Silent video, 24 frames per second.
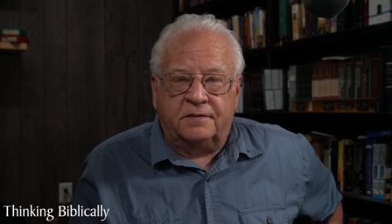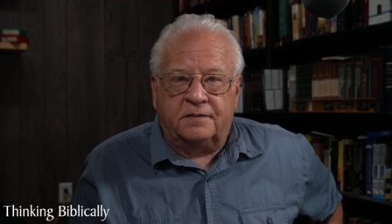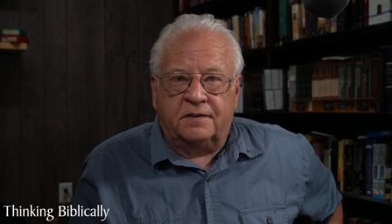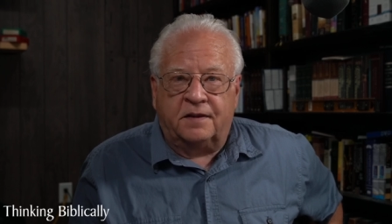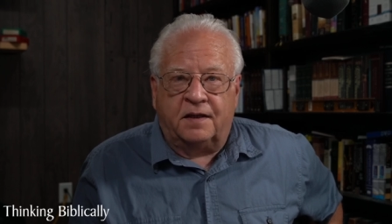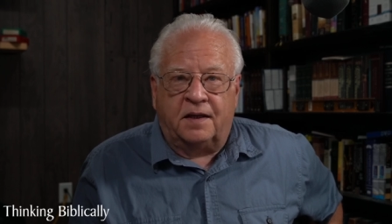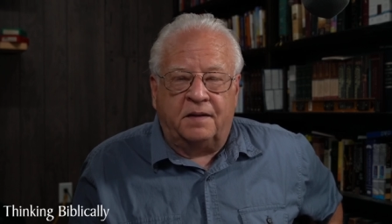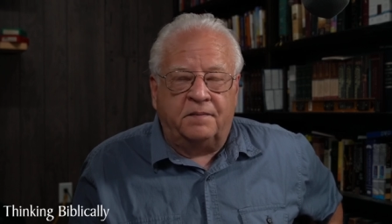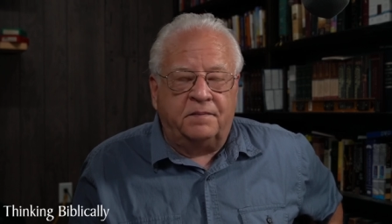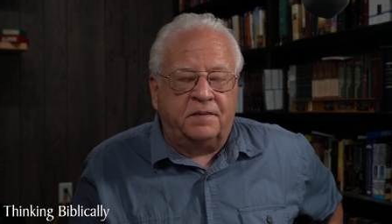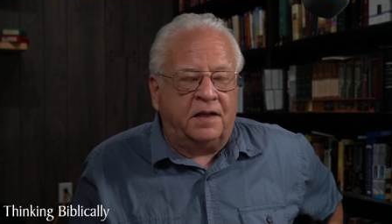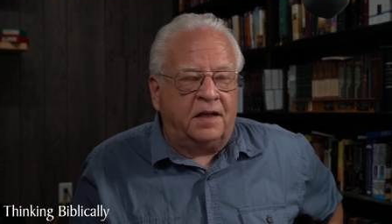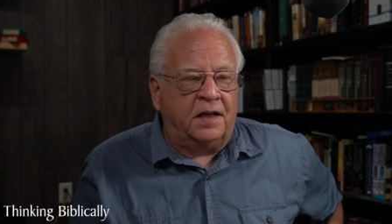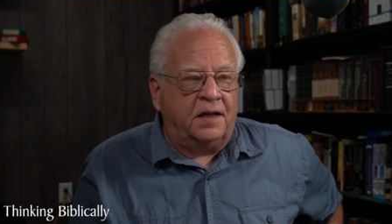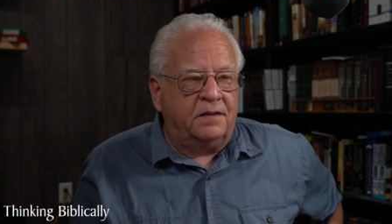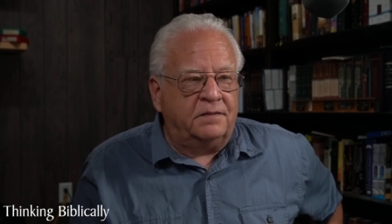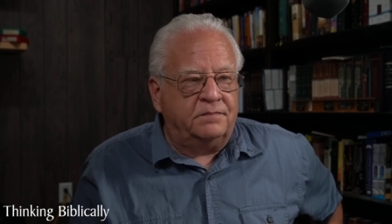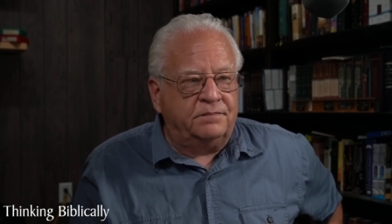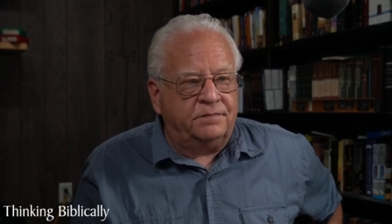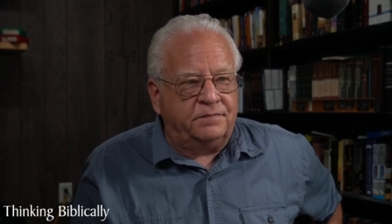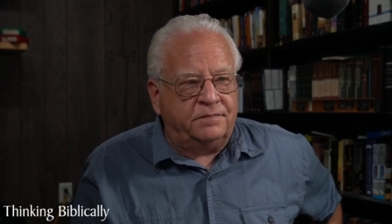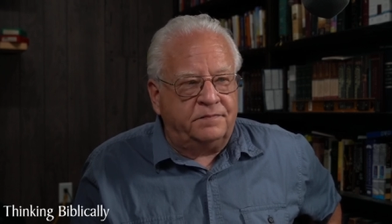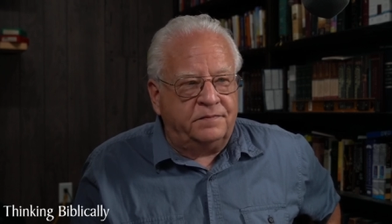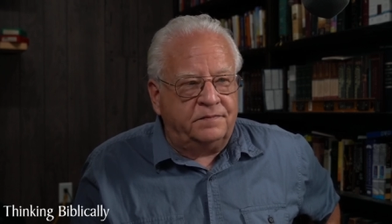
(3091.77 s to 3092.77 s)
I, I
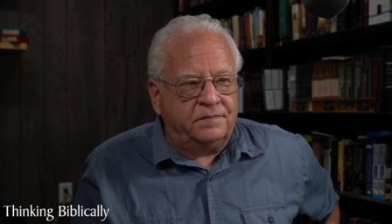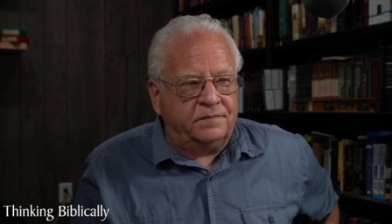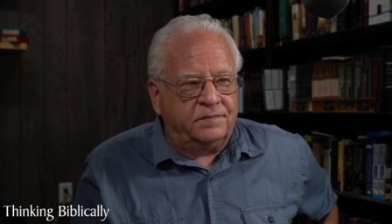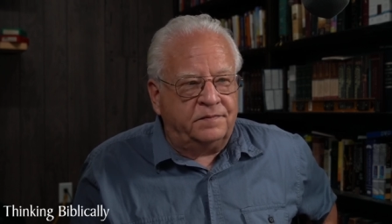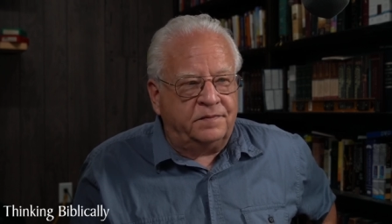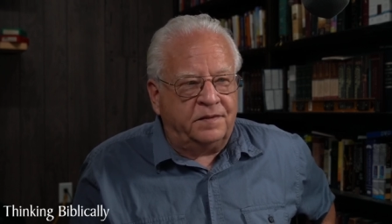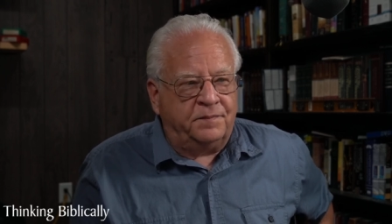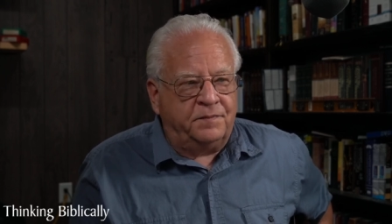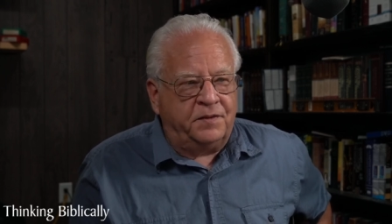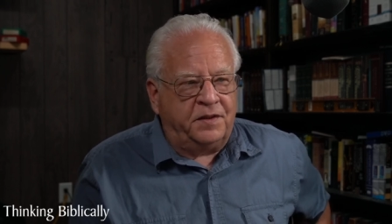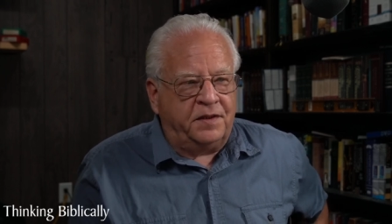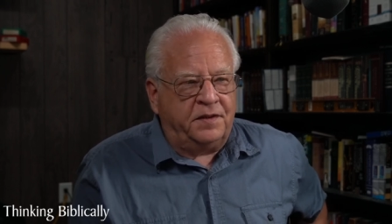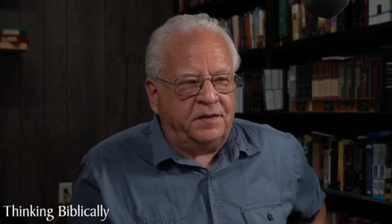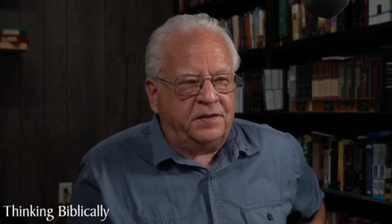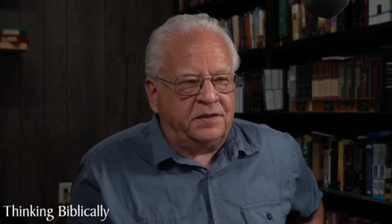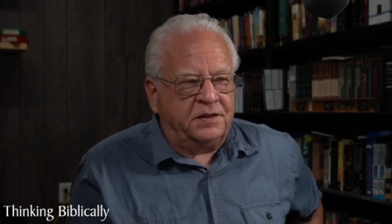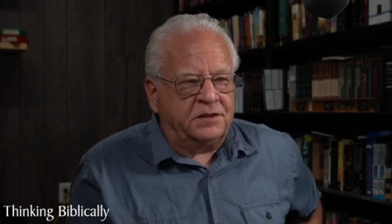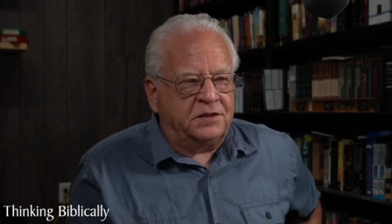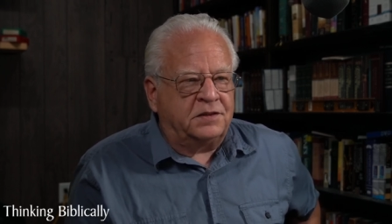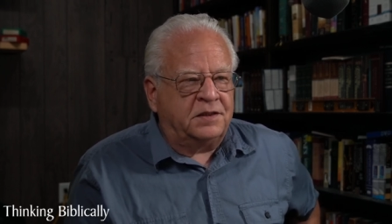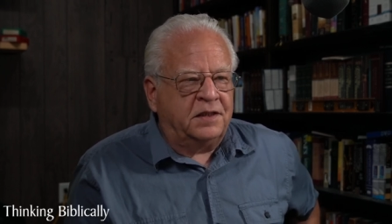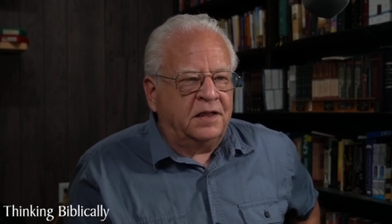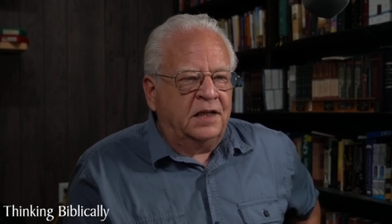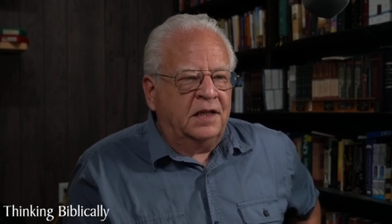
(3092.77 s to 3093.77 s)
am I mean,
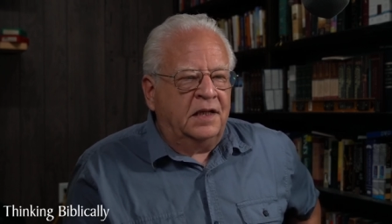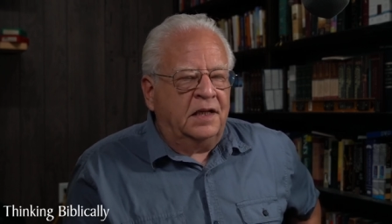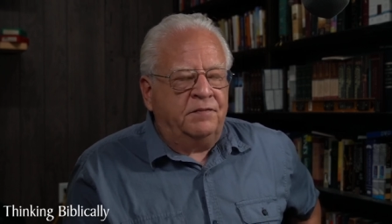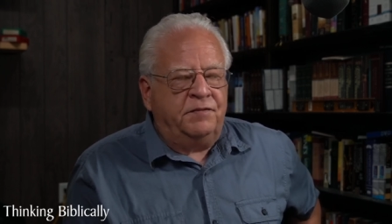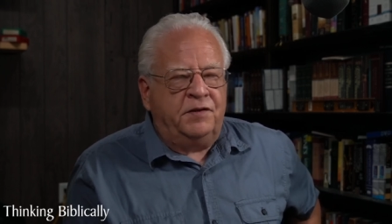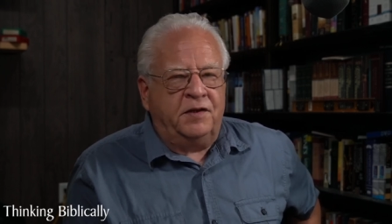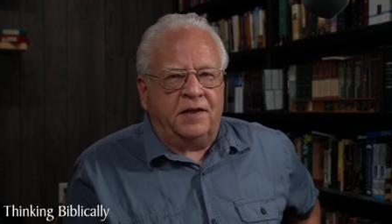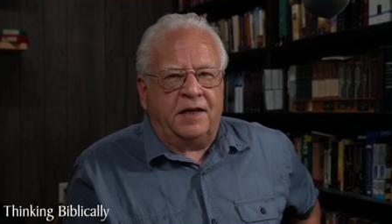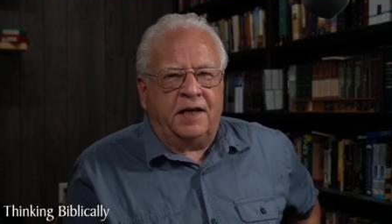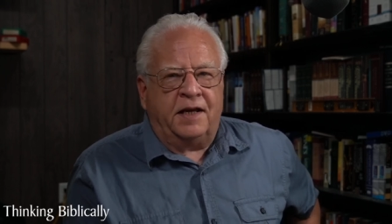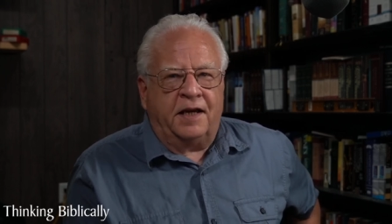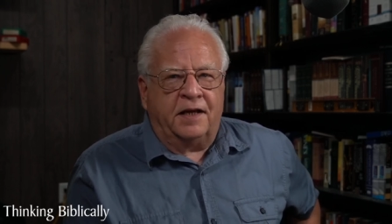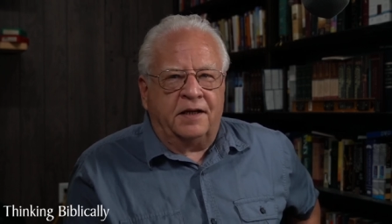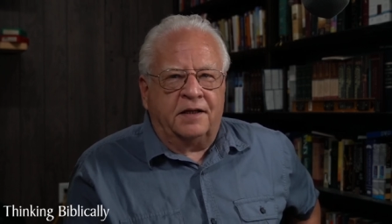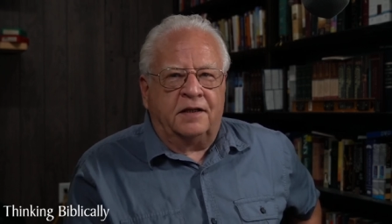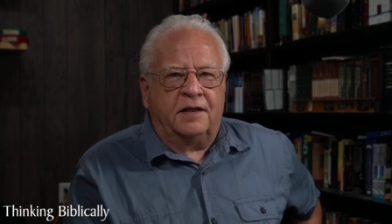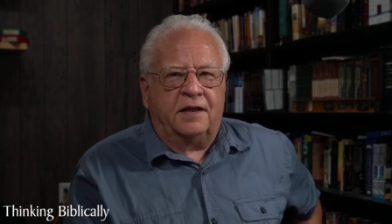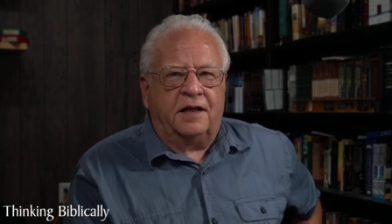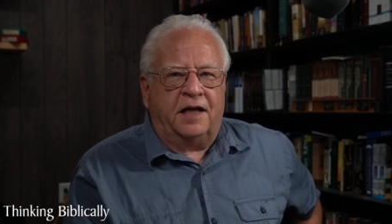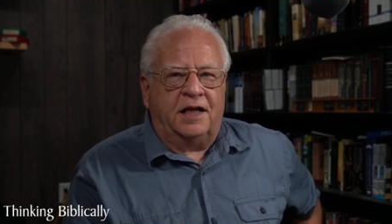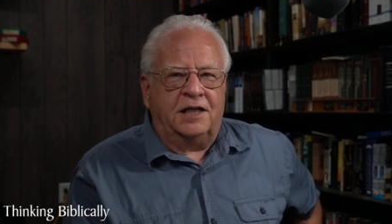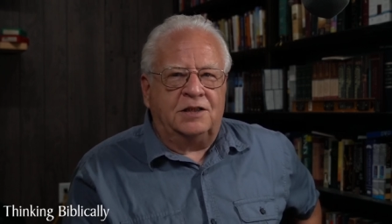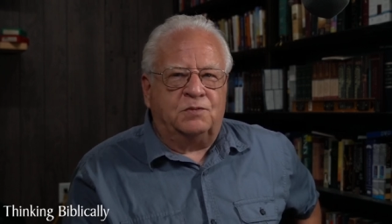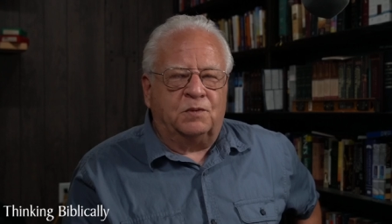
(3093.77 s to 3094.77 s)
just if you
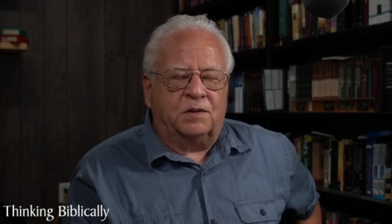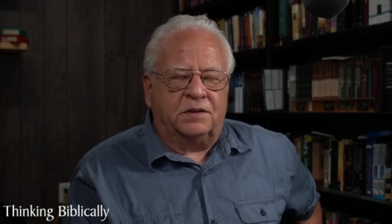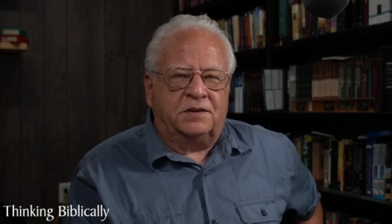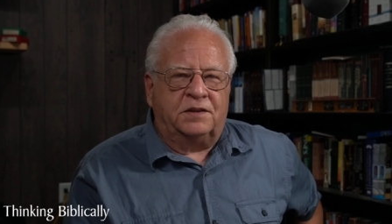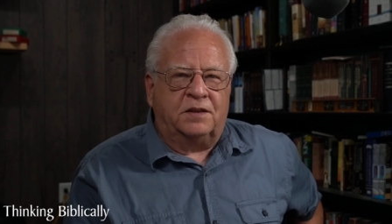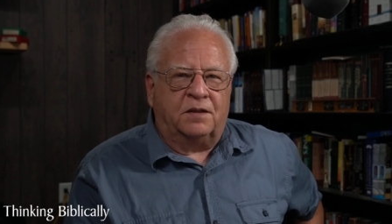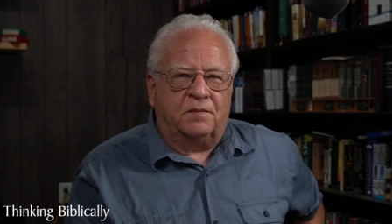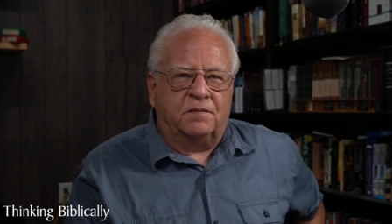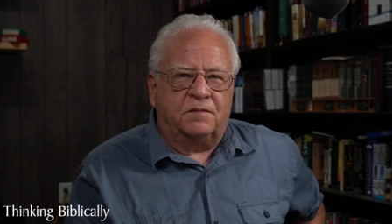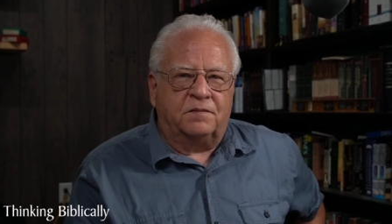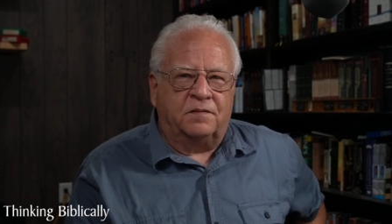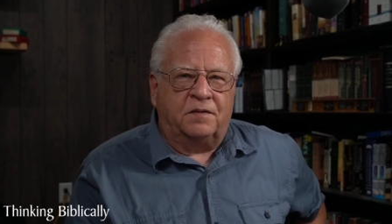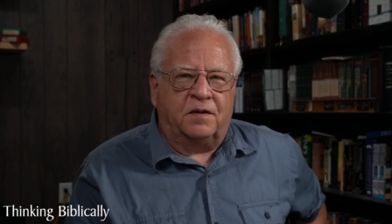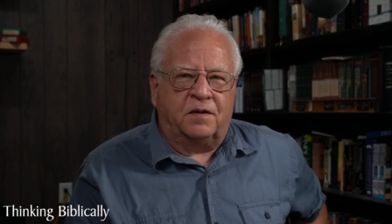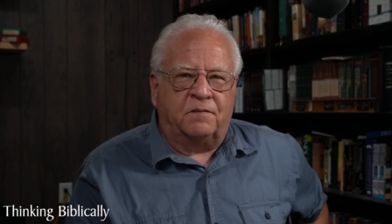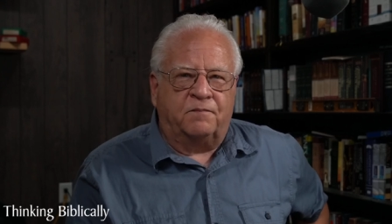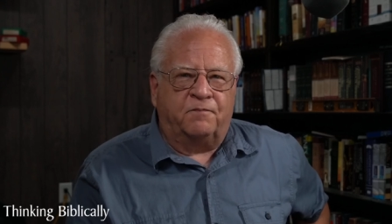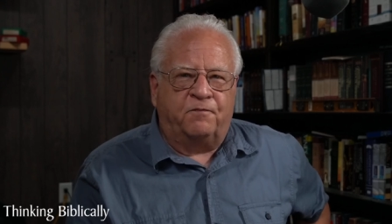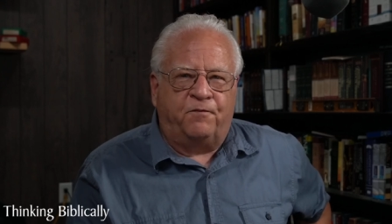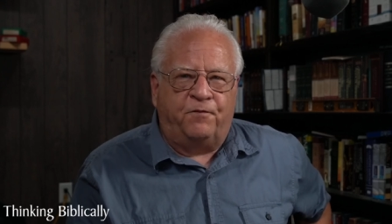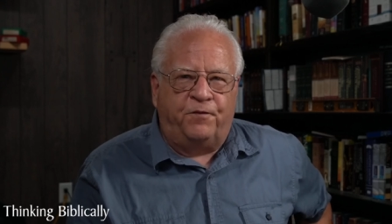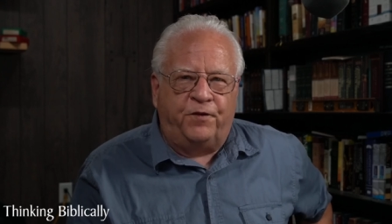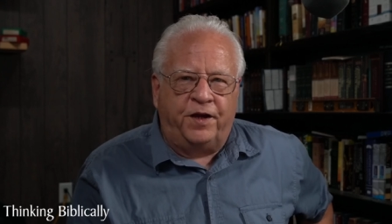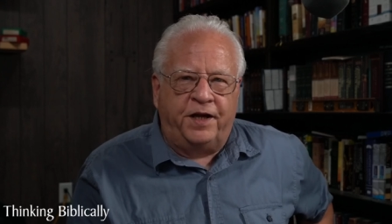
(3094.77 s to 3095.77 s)
analyze what they're they're
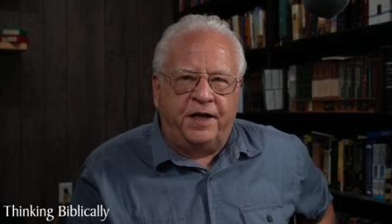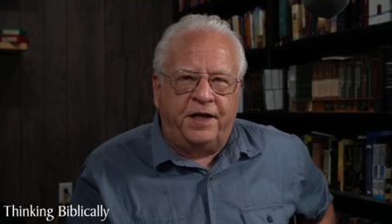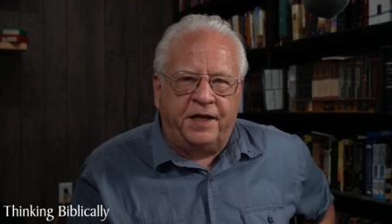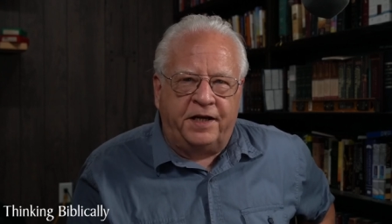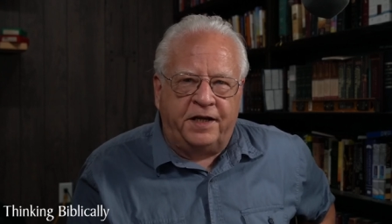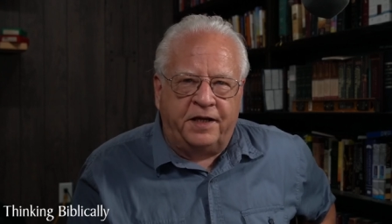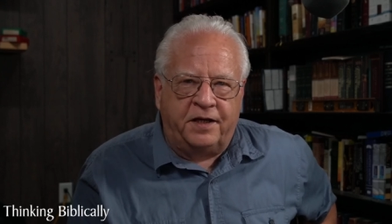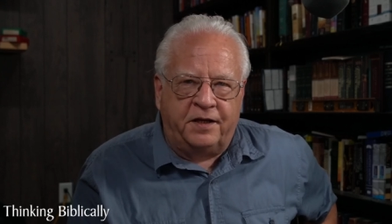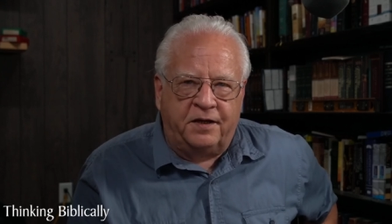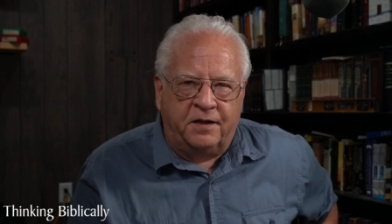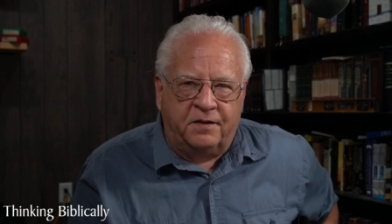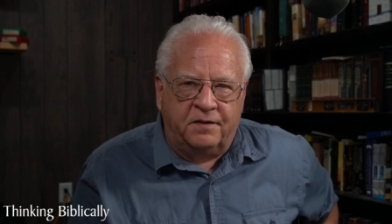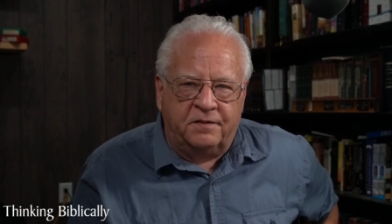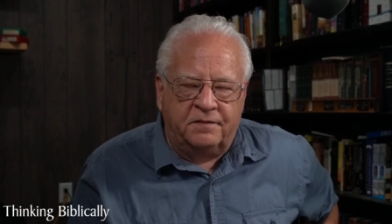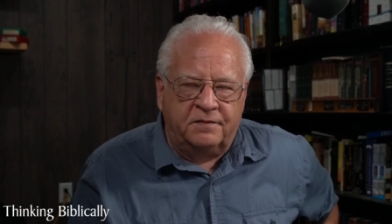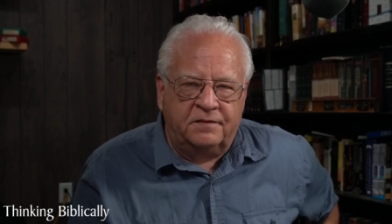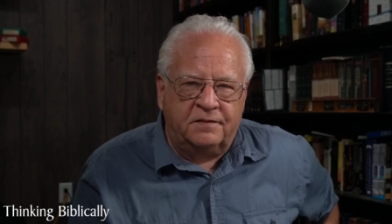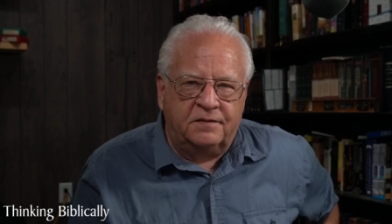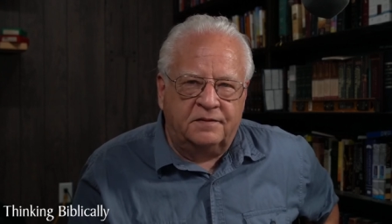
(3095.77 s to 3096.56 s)
feeding you,